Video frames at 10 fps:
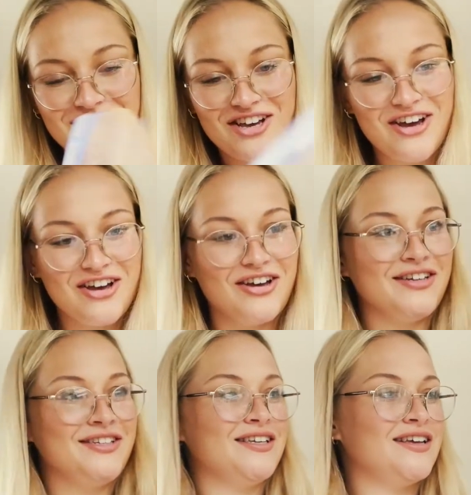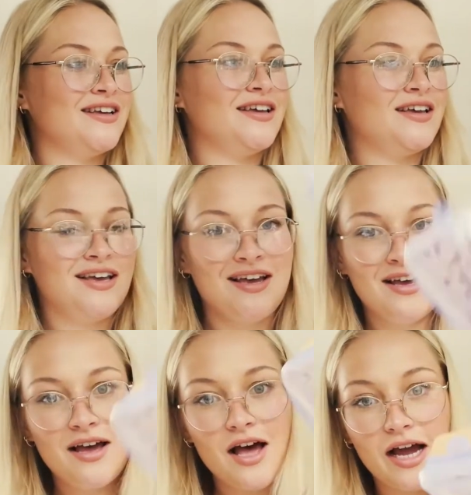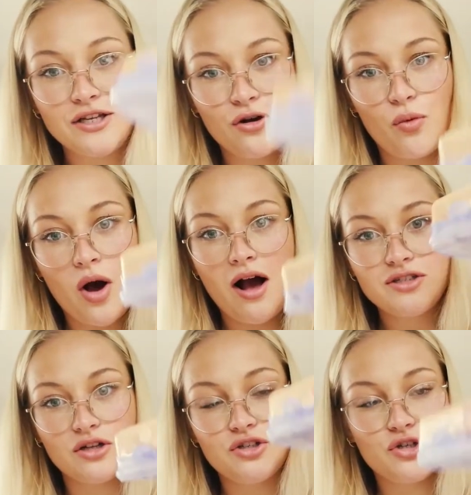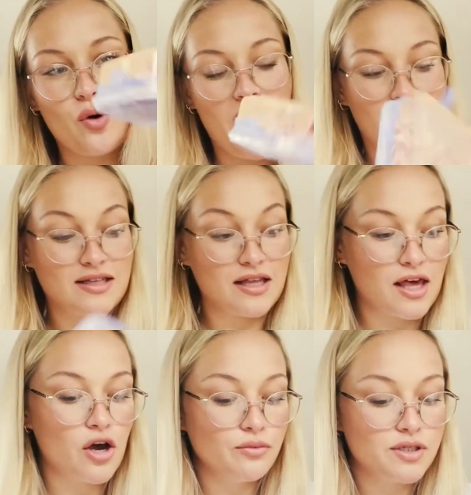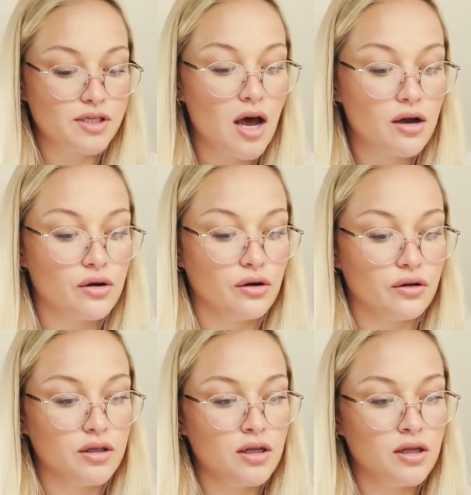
good. Okay, so it works on square, because they come circle.